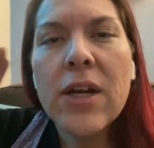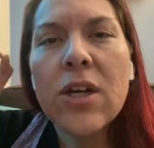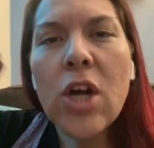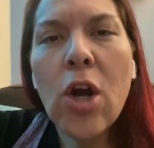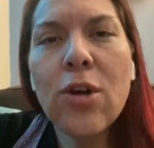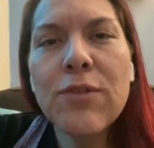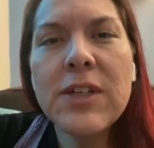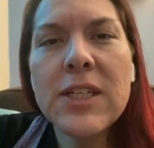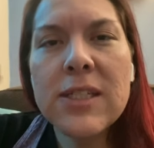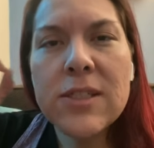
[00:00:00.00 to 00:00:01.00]

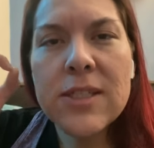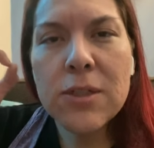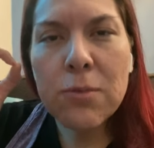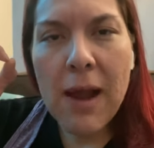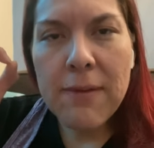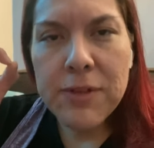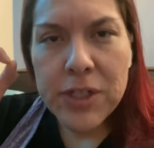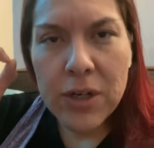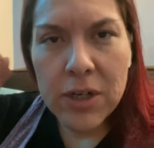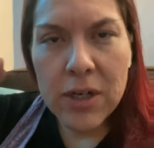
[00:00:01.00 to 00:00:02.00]
COVID is still ravaging
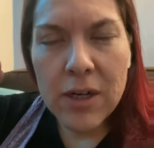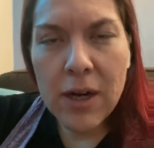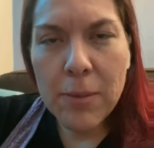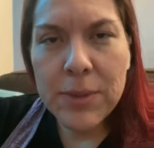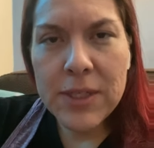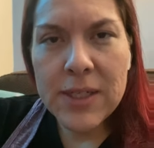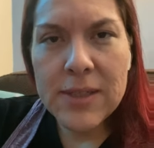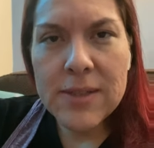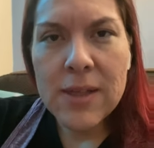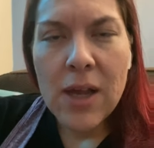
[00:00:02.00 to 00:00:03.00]
our
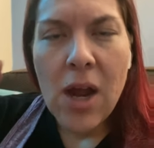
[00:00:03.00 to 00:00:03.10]
companies,